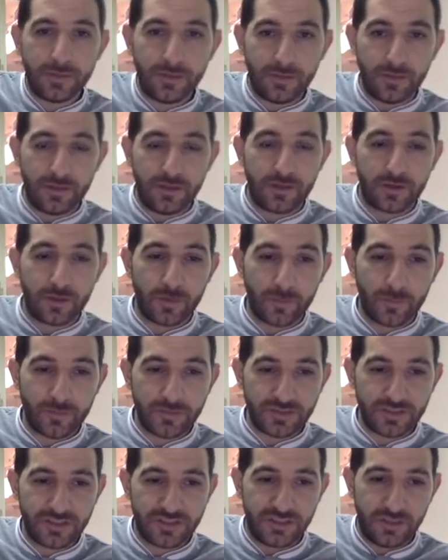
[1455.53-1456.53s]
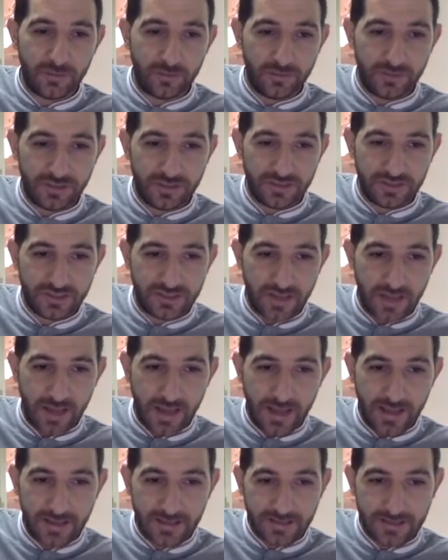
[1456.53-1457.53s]
the composition, which is
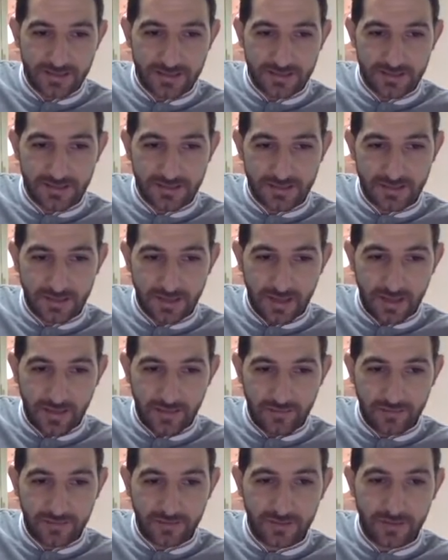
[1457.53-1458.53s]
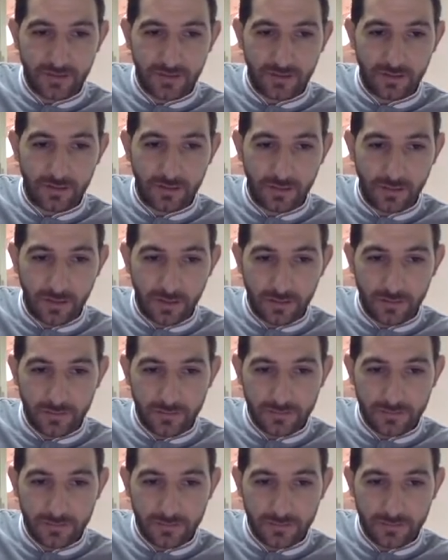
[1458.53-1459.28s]
S after R.